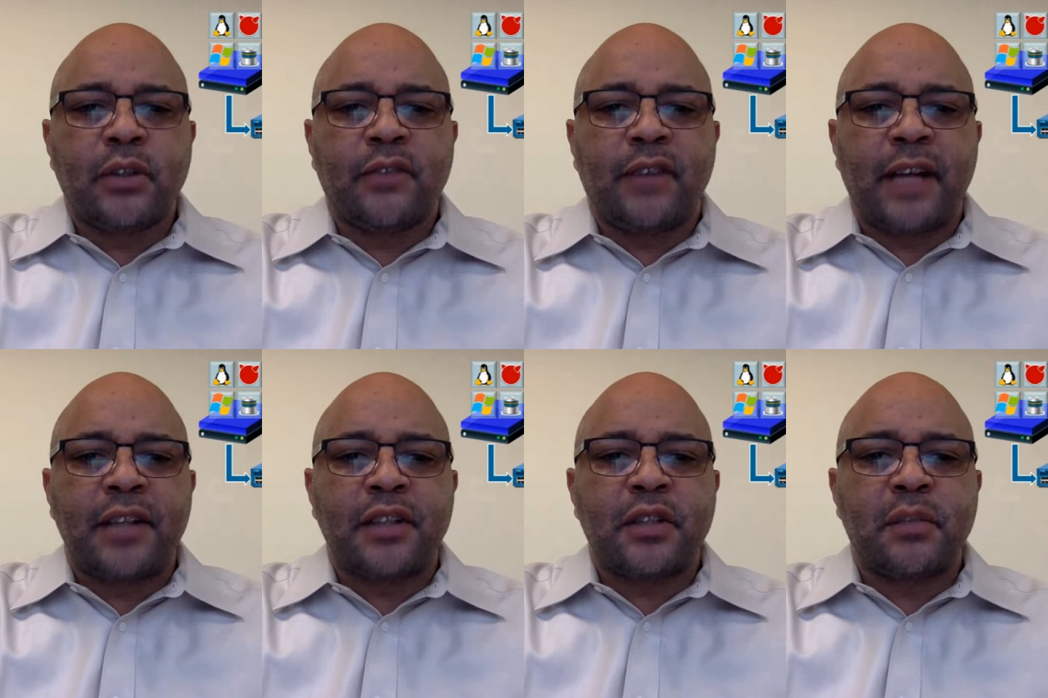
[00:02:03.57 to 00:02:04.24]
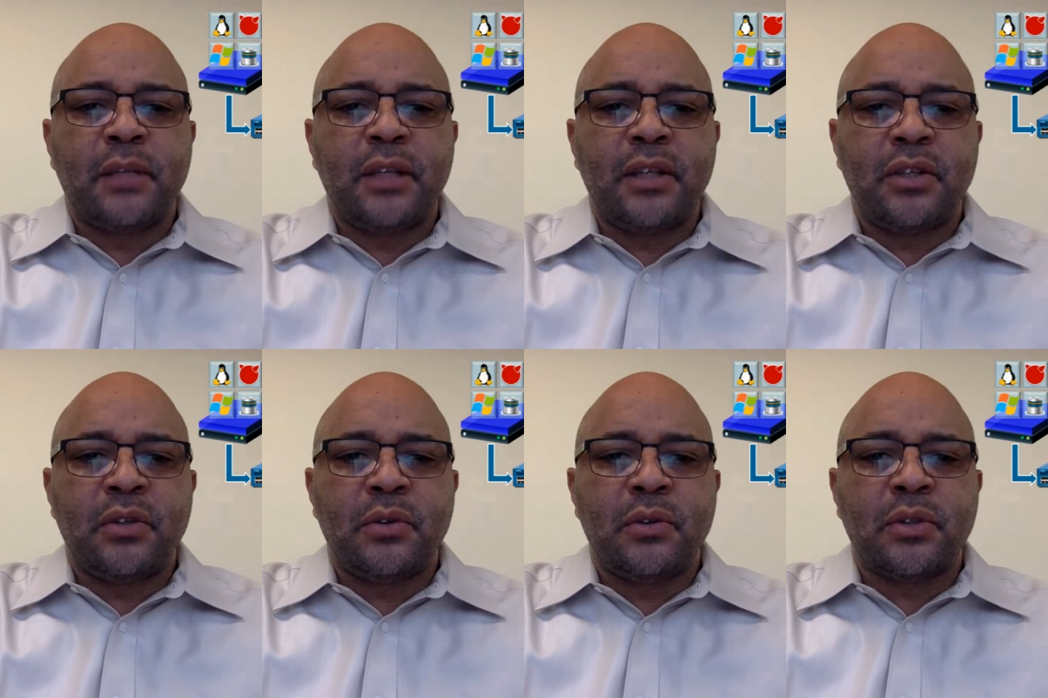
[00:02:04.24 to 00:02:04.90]
device to be
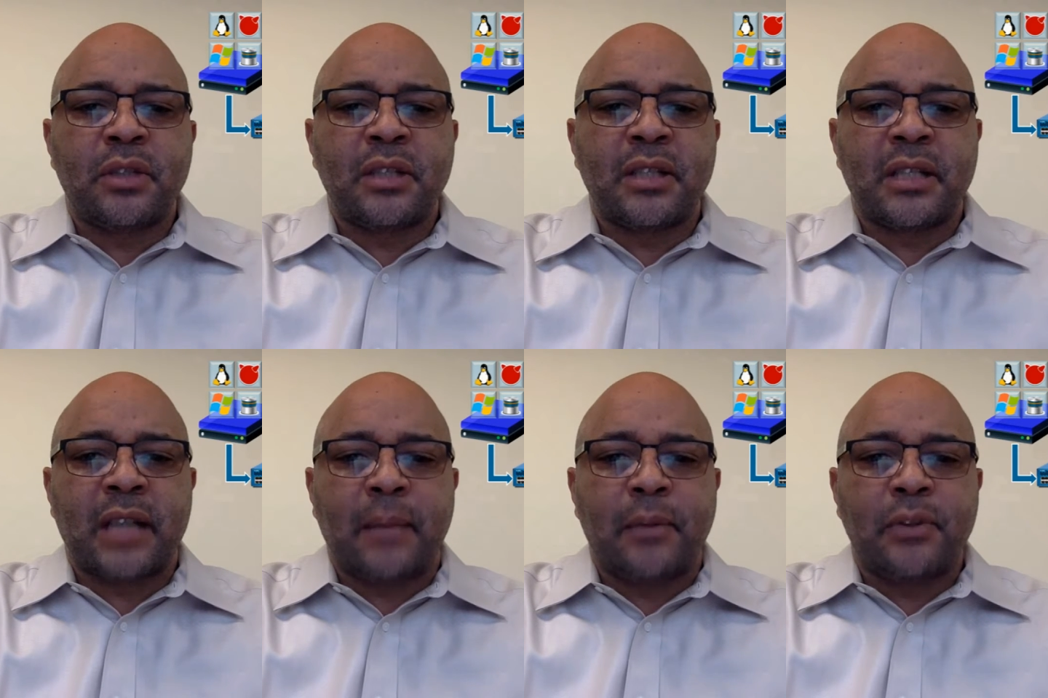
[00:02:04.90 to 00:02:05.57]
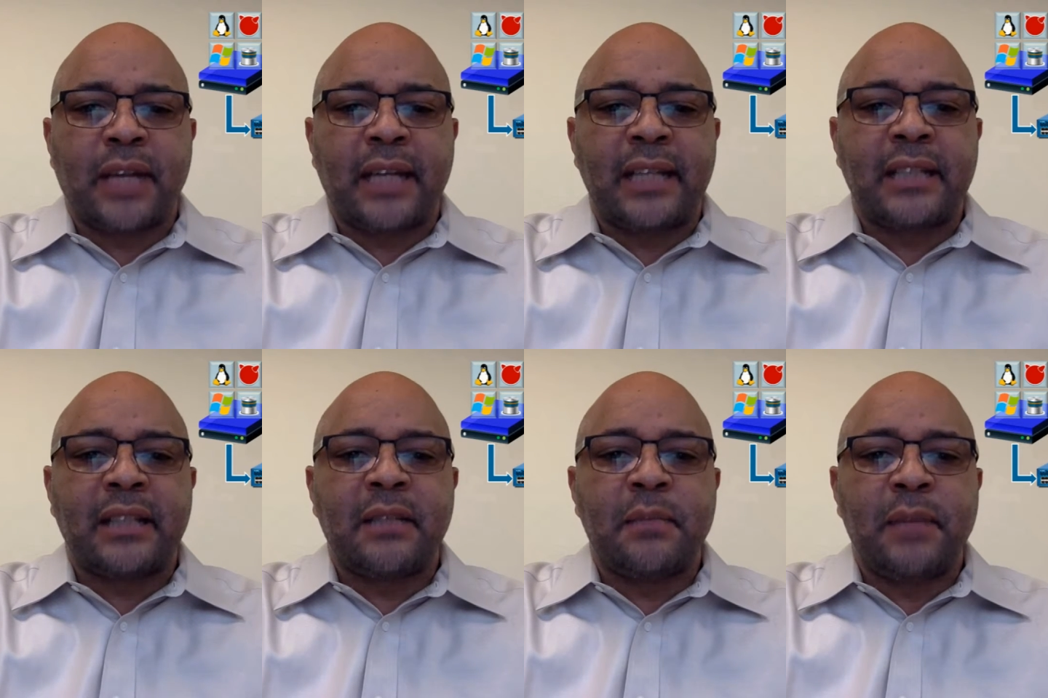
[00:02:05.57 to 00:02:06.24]
used to
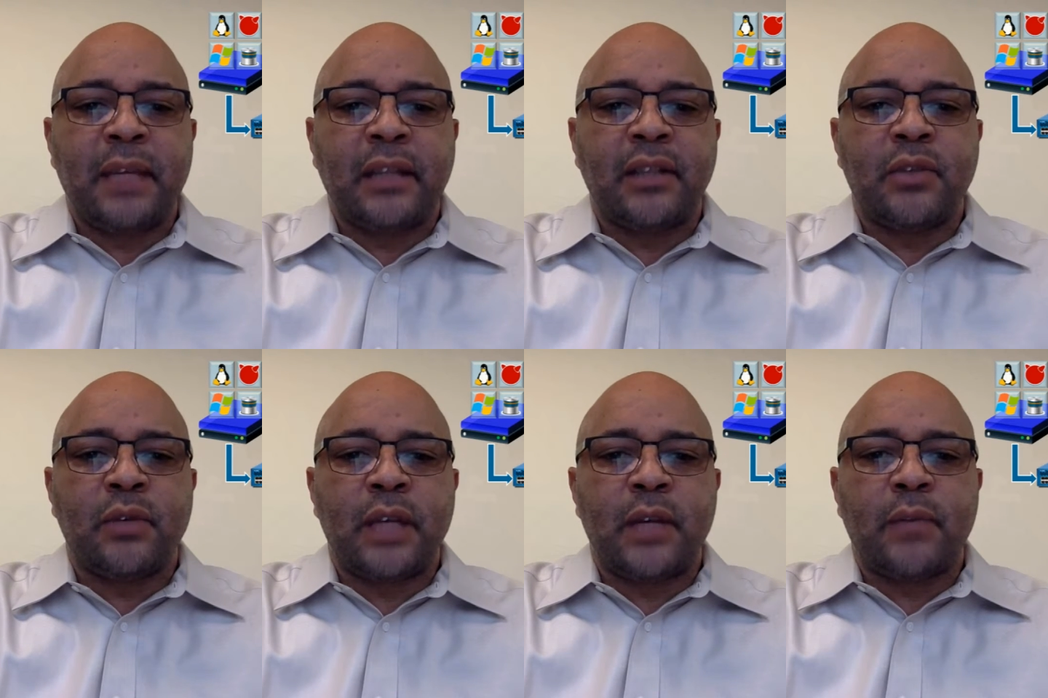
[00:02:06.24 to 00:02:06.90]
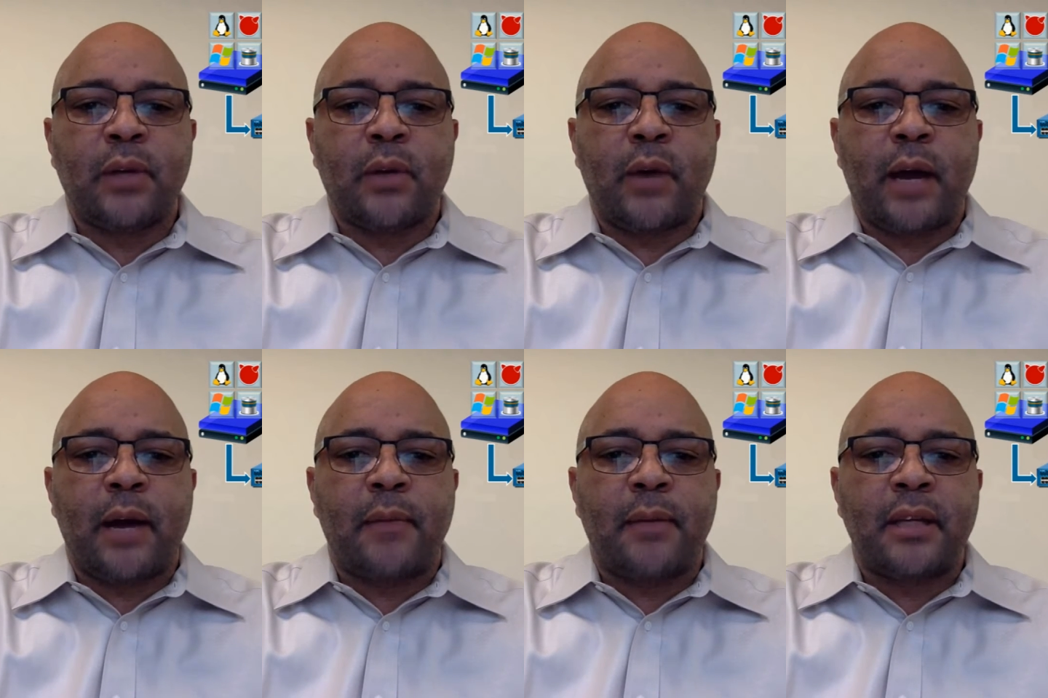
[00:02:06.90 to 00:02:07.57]
simultaneously meet the unique
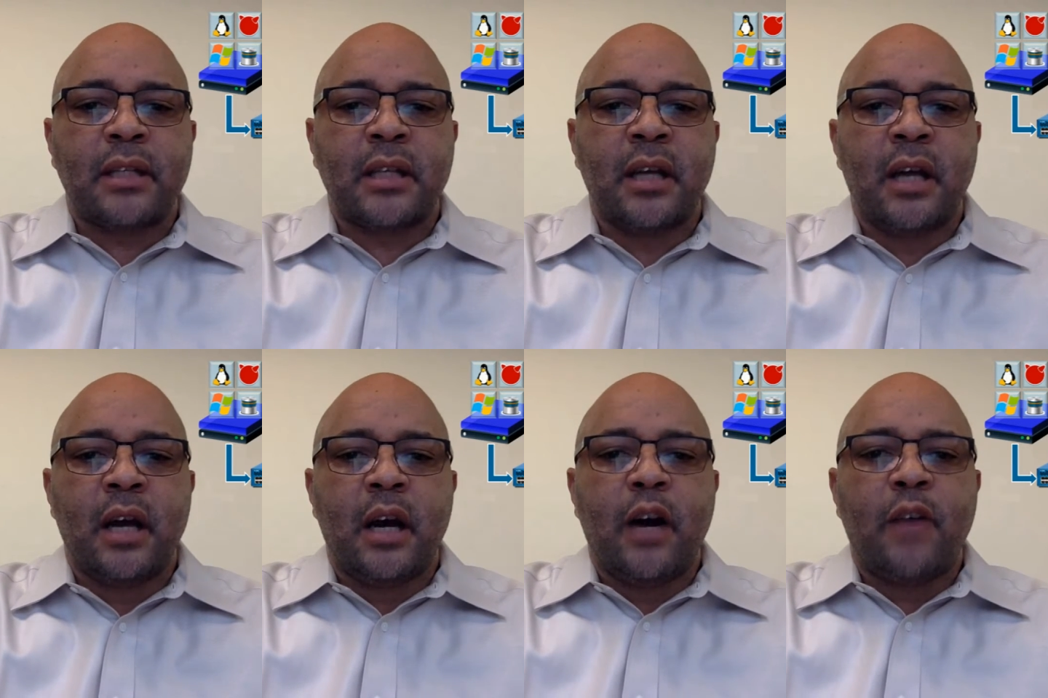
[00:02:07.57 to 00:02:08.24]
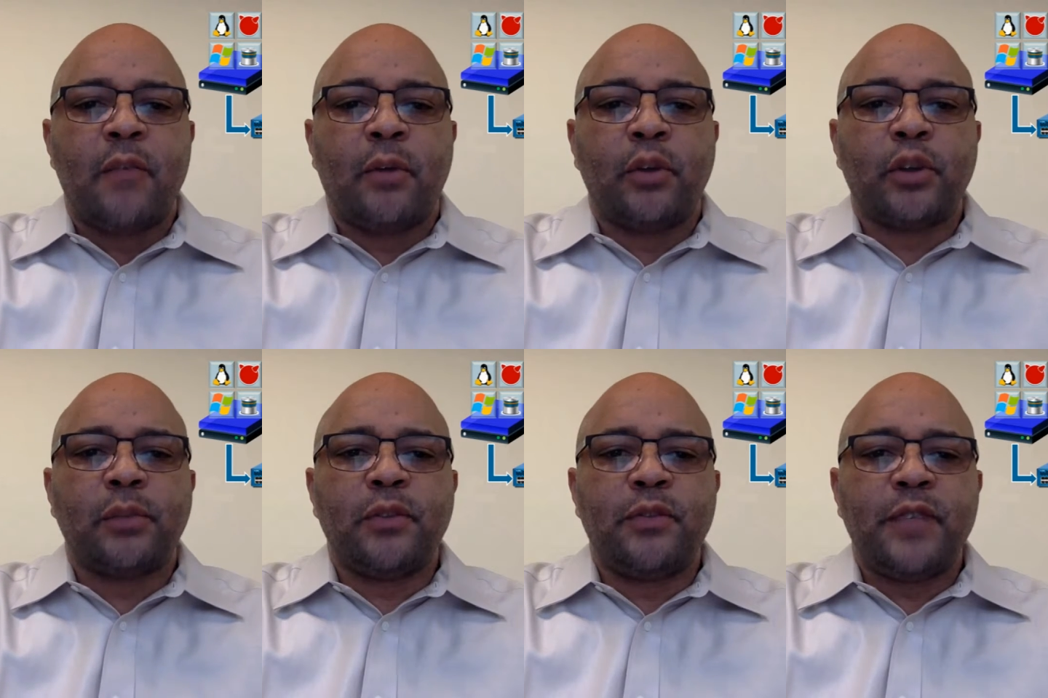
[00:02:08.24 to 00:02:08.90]
requirements of
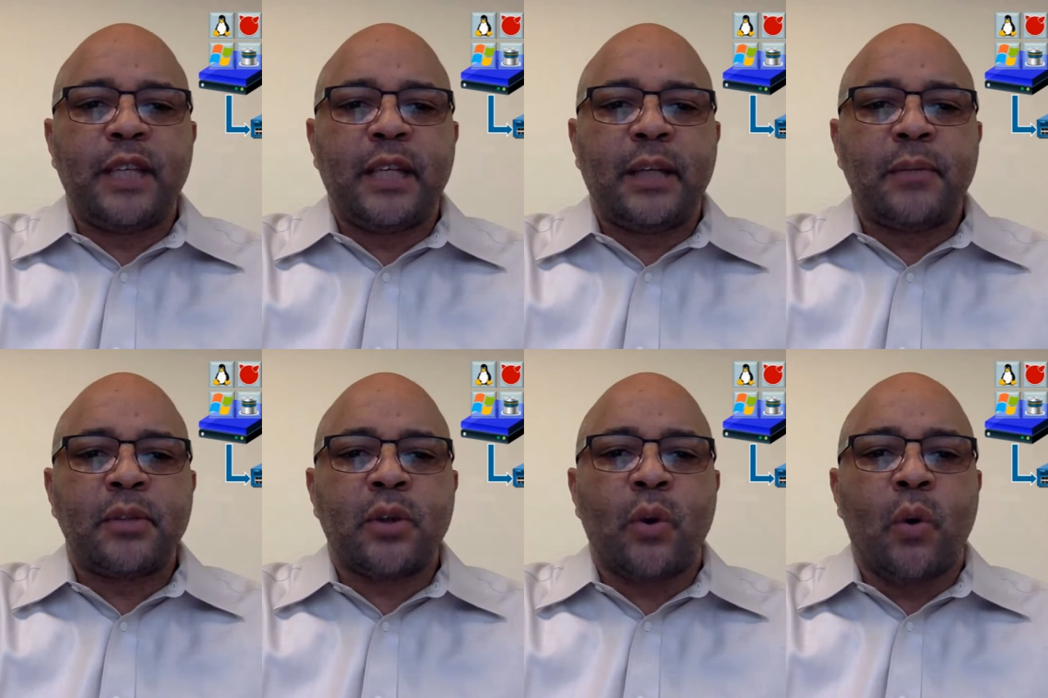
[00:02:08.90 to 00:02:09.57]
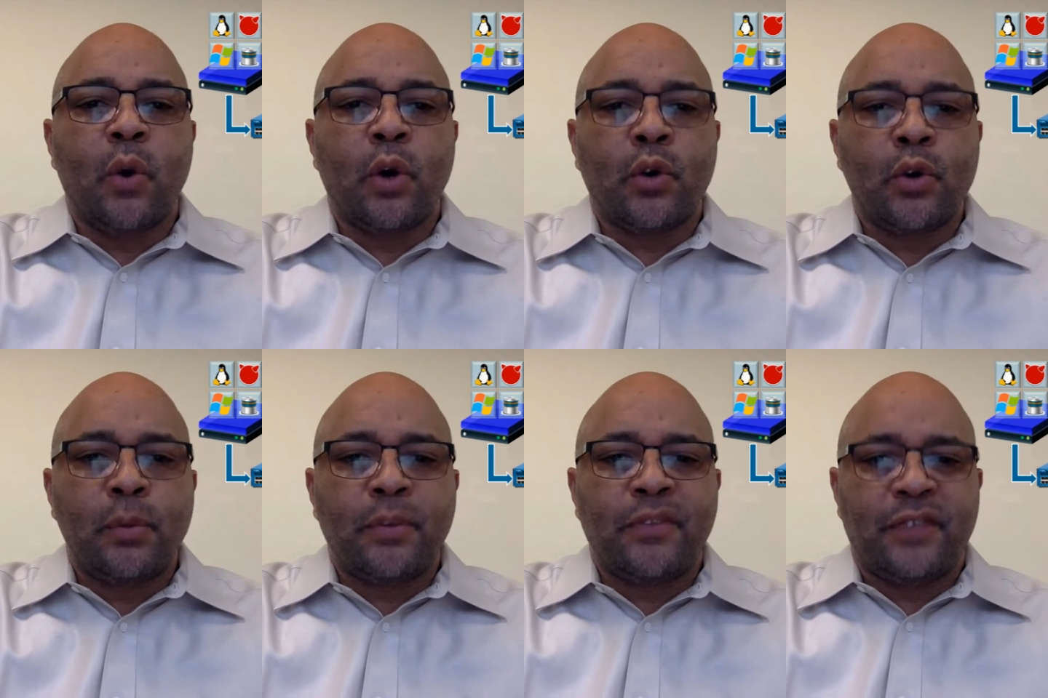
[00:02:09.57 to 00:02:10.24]
multiple VMs or
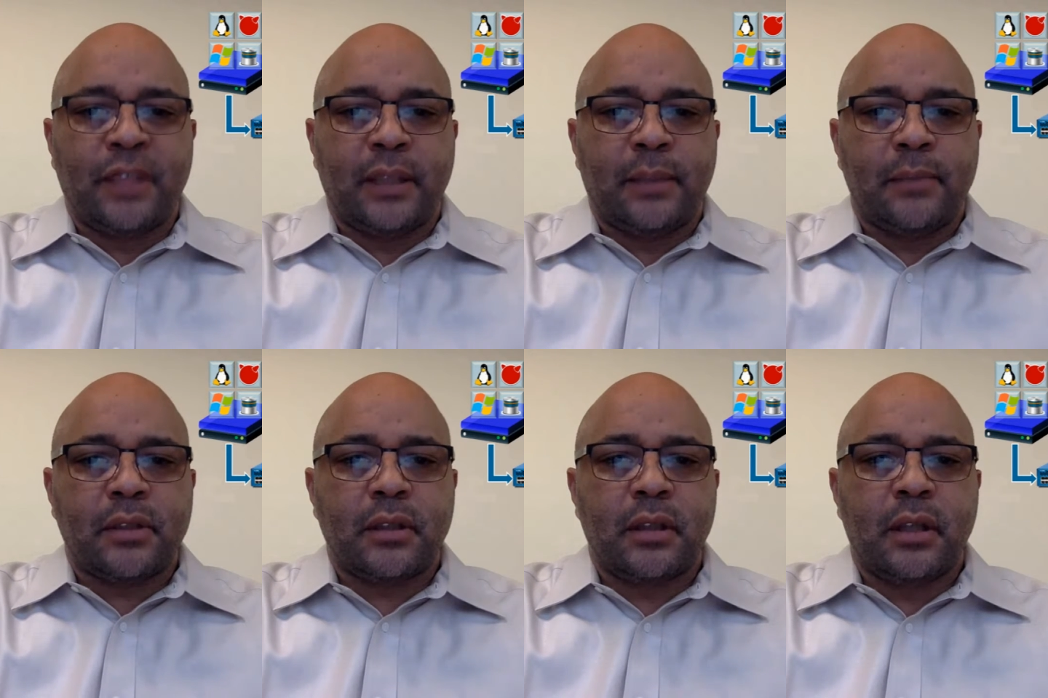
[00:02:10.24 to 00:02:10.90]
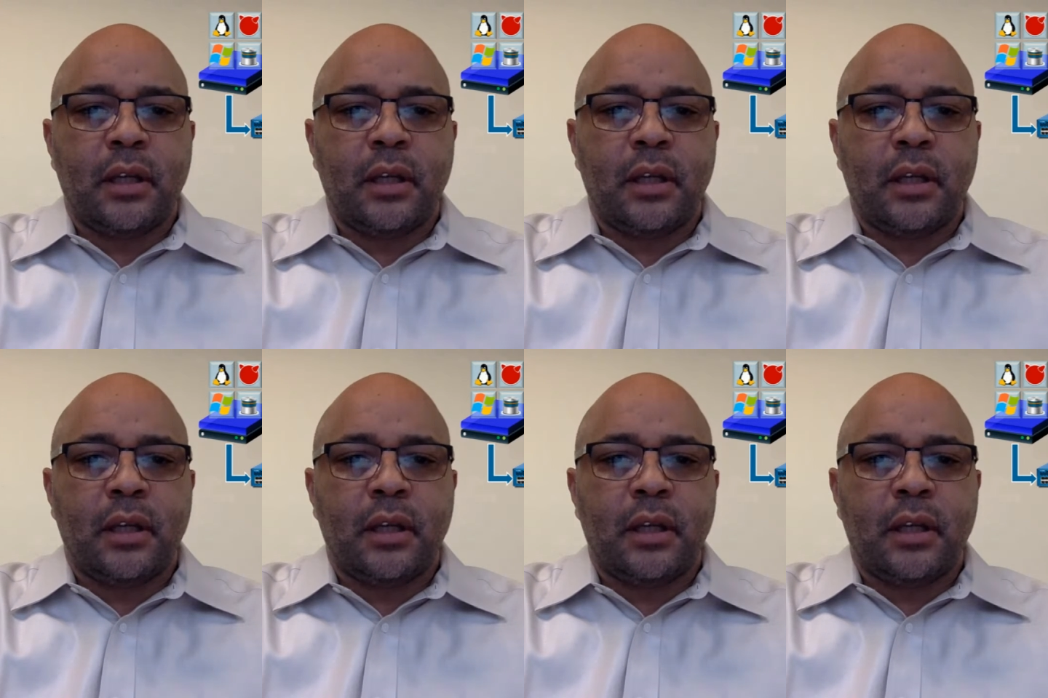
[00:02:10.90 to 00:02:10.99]
group of VMs,